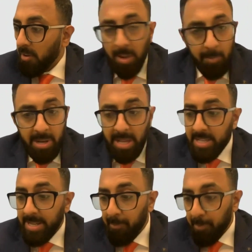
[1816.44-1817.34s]
phenomena
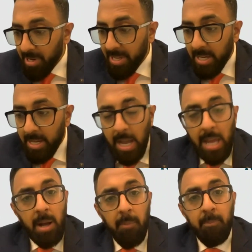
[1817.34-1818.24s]
is temporary
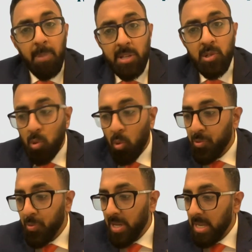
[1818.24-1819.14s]
and companies'
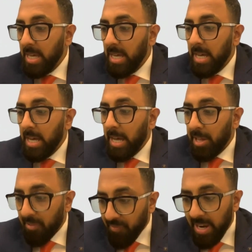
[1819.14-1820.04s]
growth will
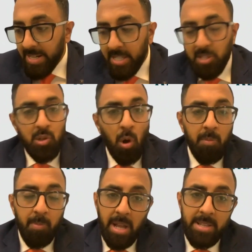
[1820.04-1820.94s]
reflect in
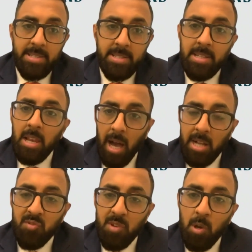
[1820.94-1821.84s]
stock prices in a
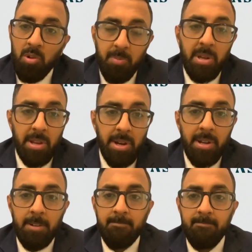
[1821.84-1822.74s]
large way over the
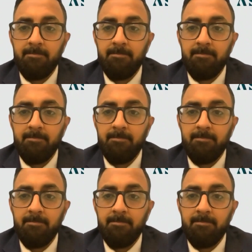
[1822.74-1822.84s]
period?